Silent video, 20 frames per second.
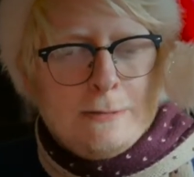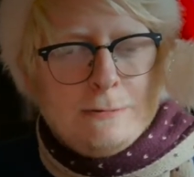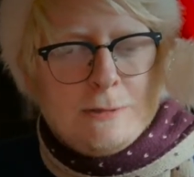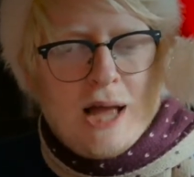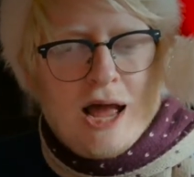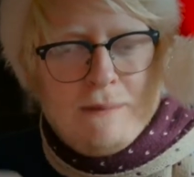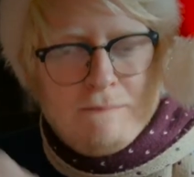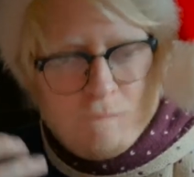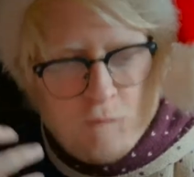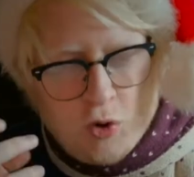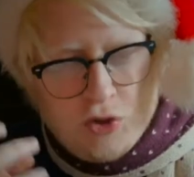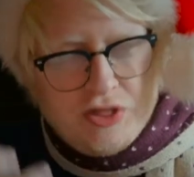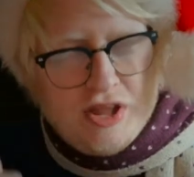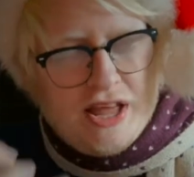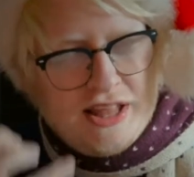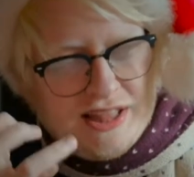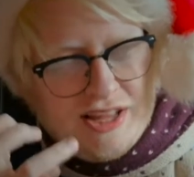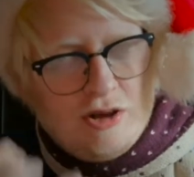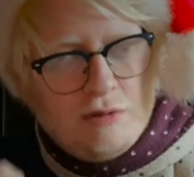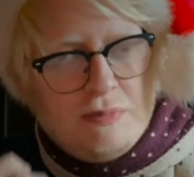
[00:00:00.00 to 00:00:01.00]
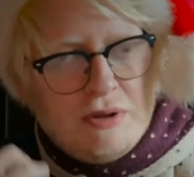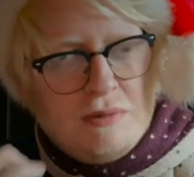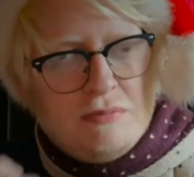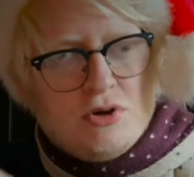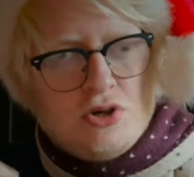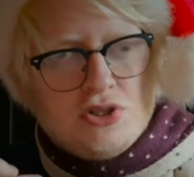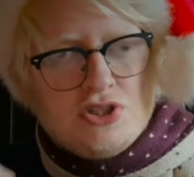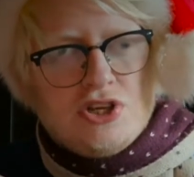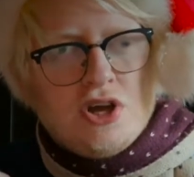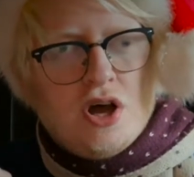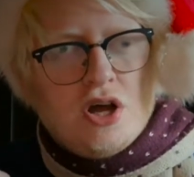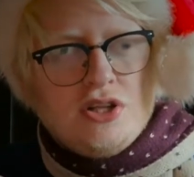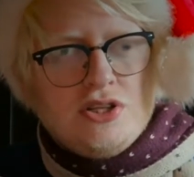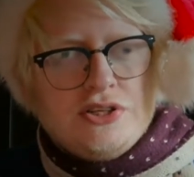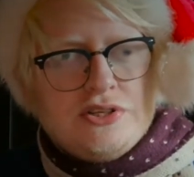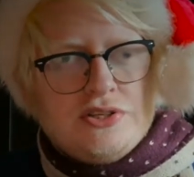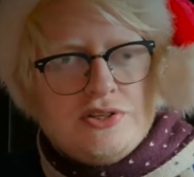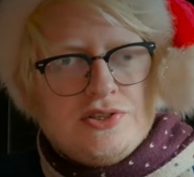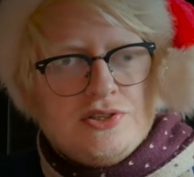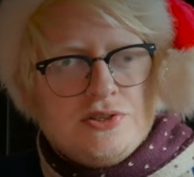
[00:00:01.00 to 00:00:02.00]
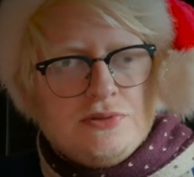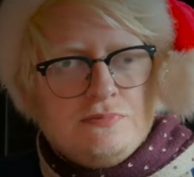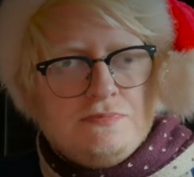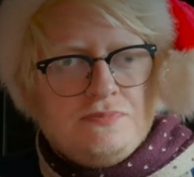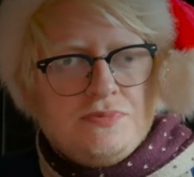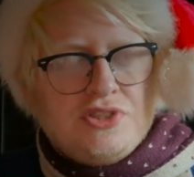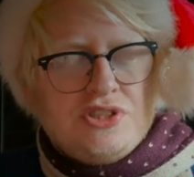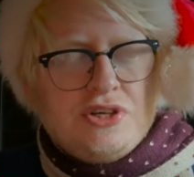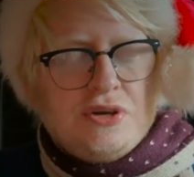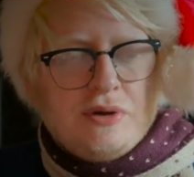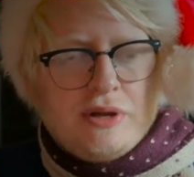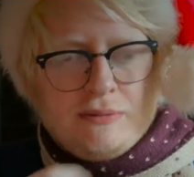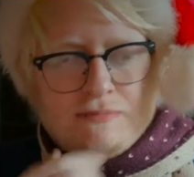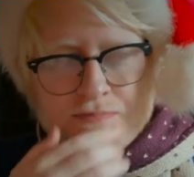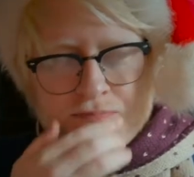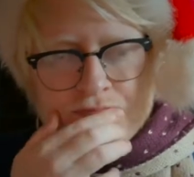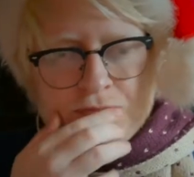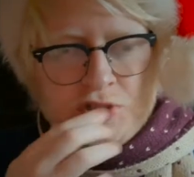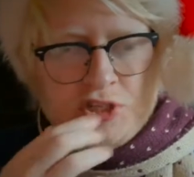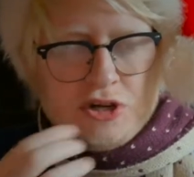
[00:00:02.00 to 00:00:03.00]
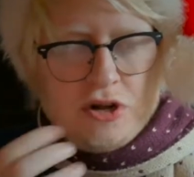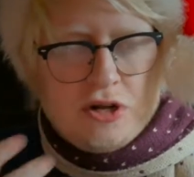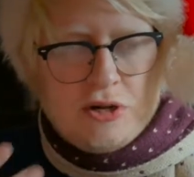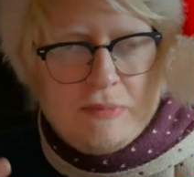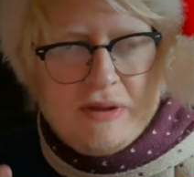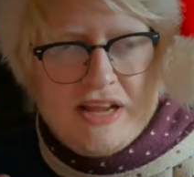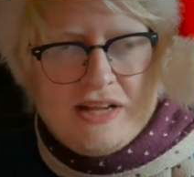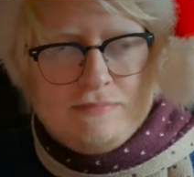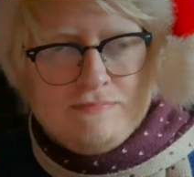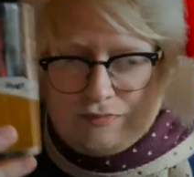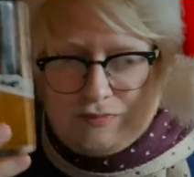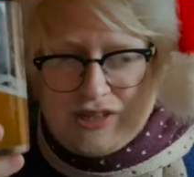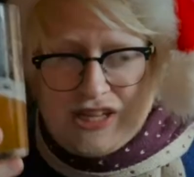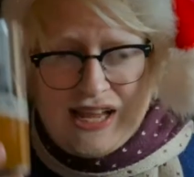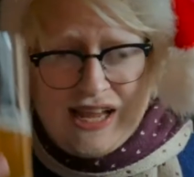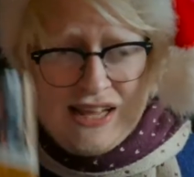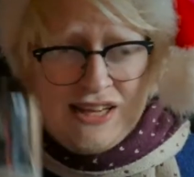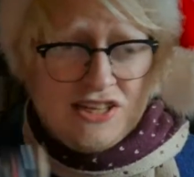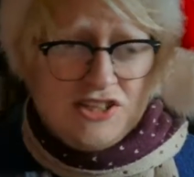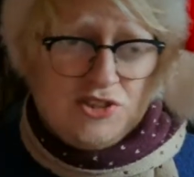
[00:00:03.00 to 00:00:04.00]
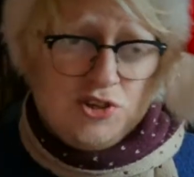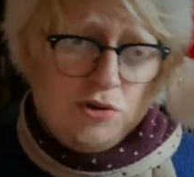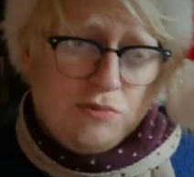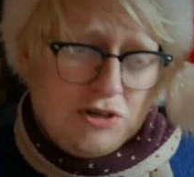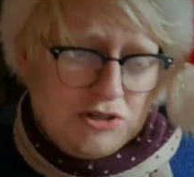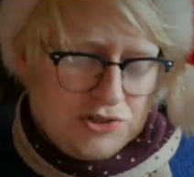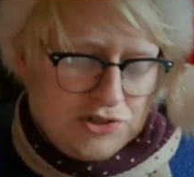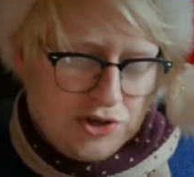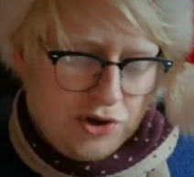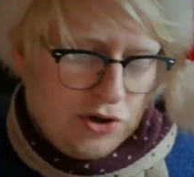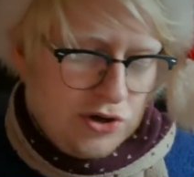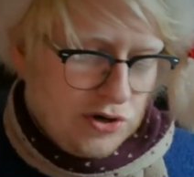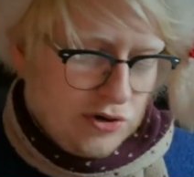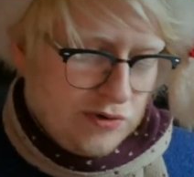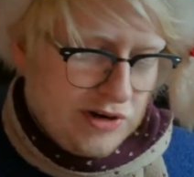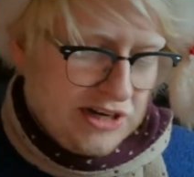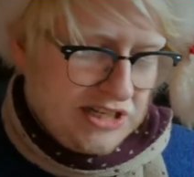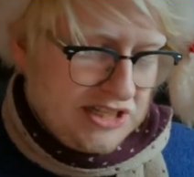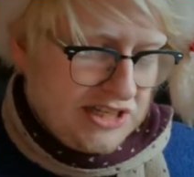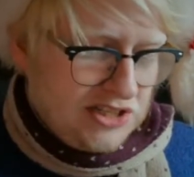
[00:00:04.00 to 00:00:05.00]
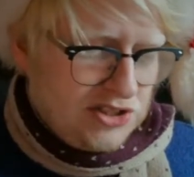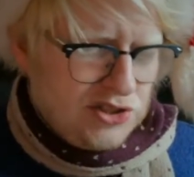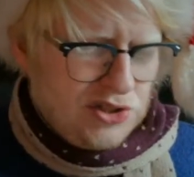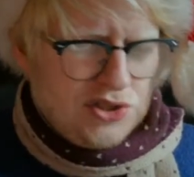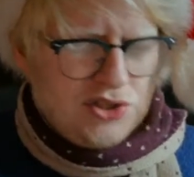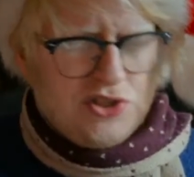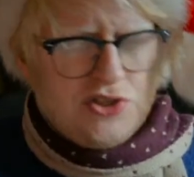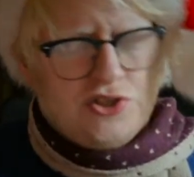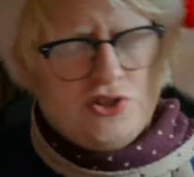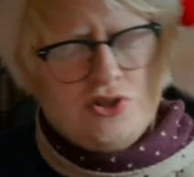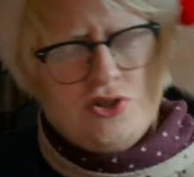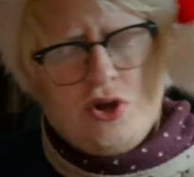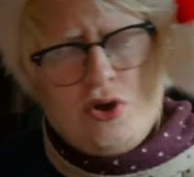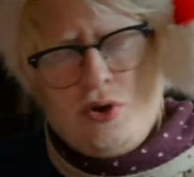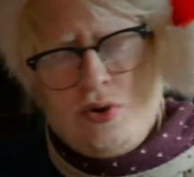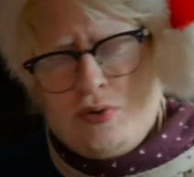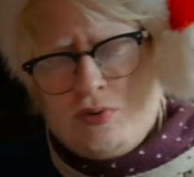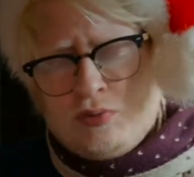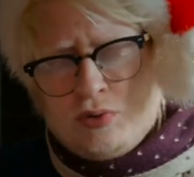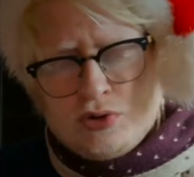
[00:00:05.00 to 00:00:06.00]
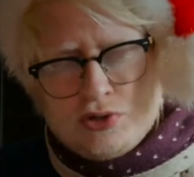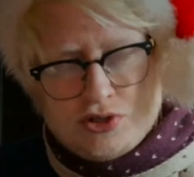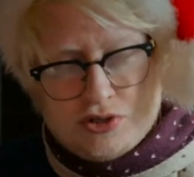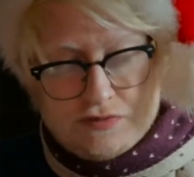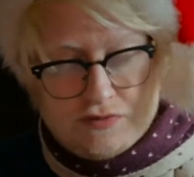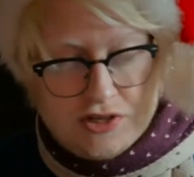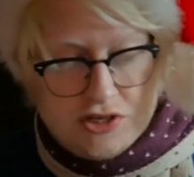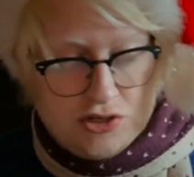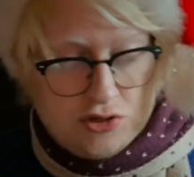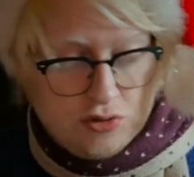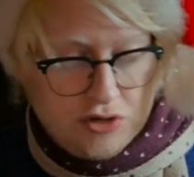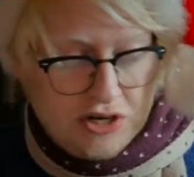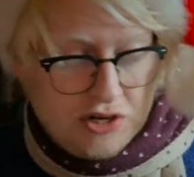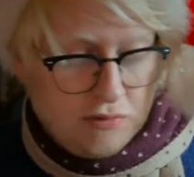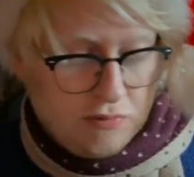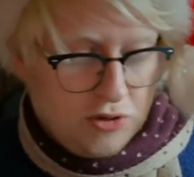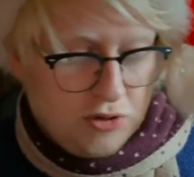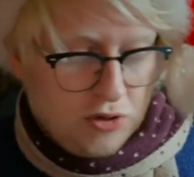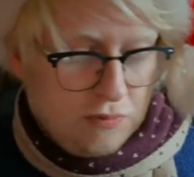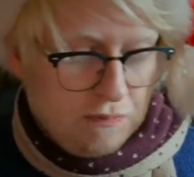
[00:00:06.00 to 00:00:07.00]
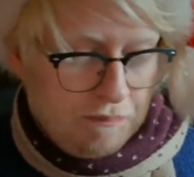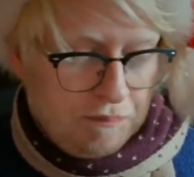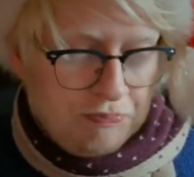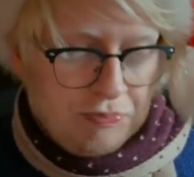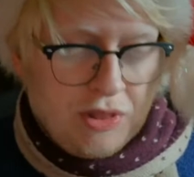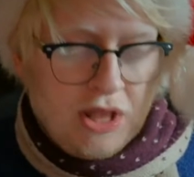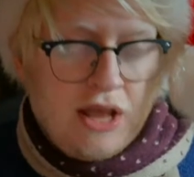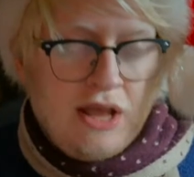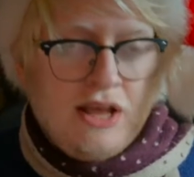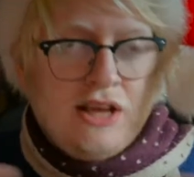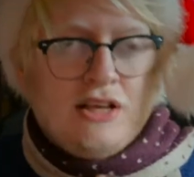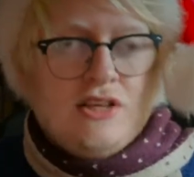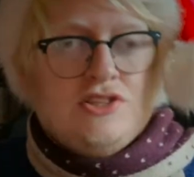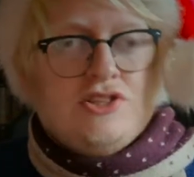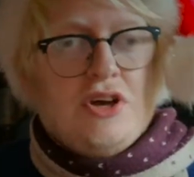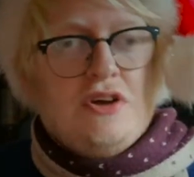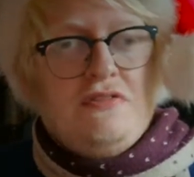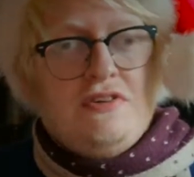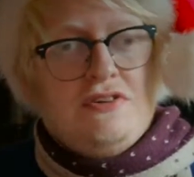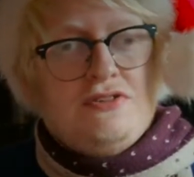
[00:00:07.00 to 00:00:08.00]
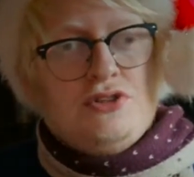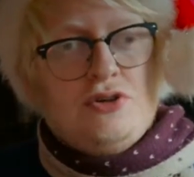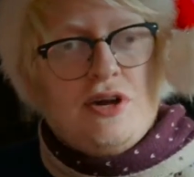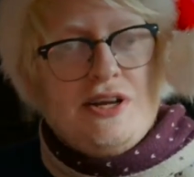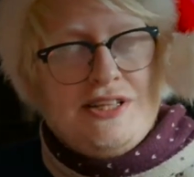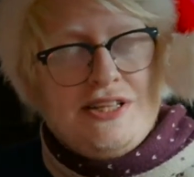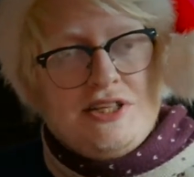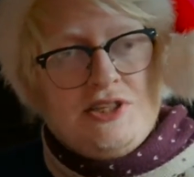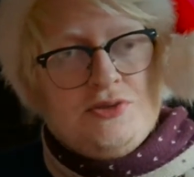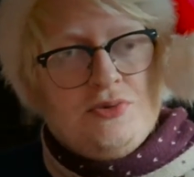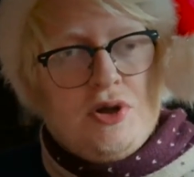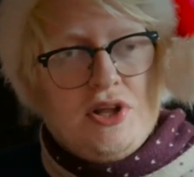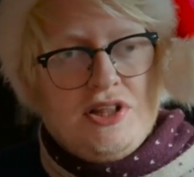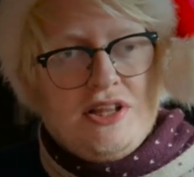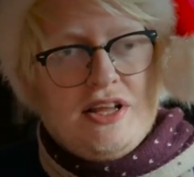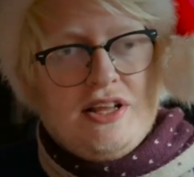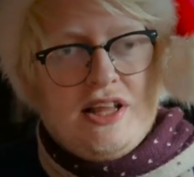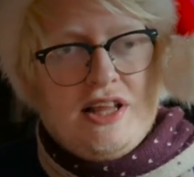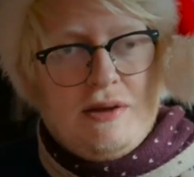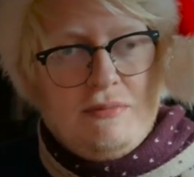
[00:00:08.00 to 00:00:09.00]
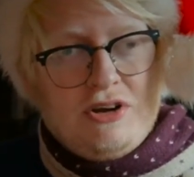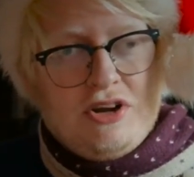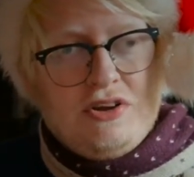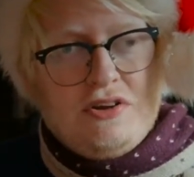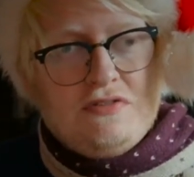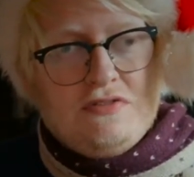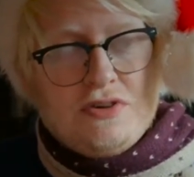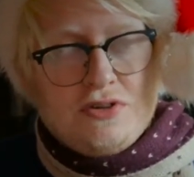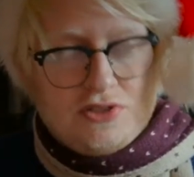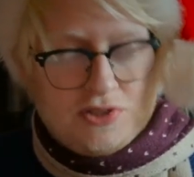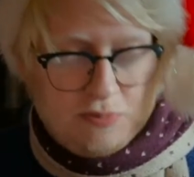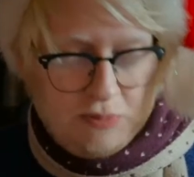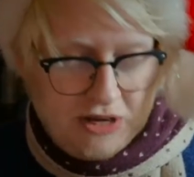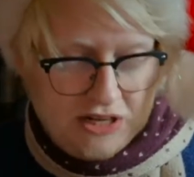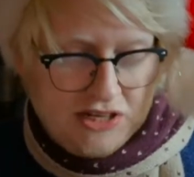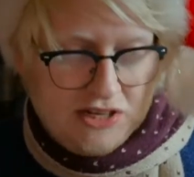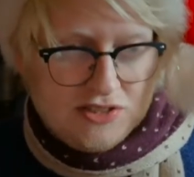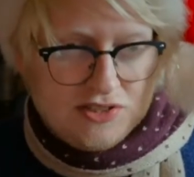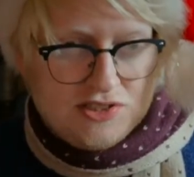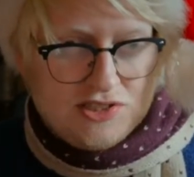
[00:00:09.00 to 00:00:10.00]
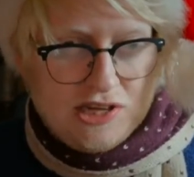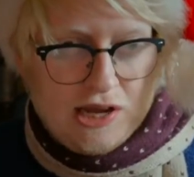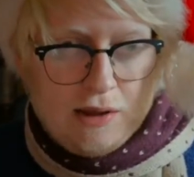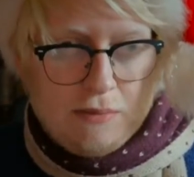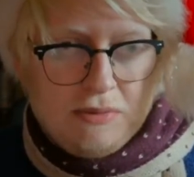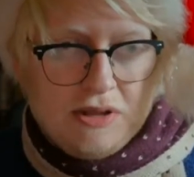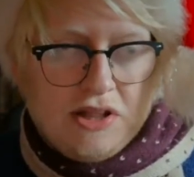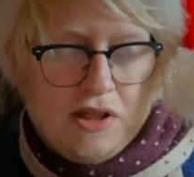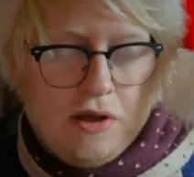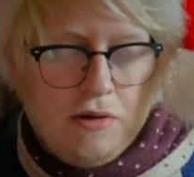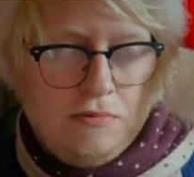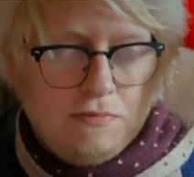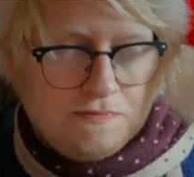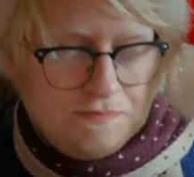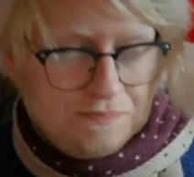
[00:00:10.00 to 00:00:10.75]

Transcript: I want a little bit more tartness to it. Do you know what I mean? And it's almost gone already. It's just so wonderfully drinkable. So if you've tried this one, then let me know your thoughts and opinions down below.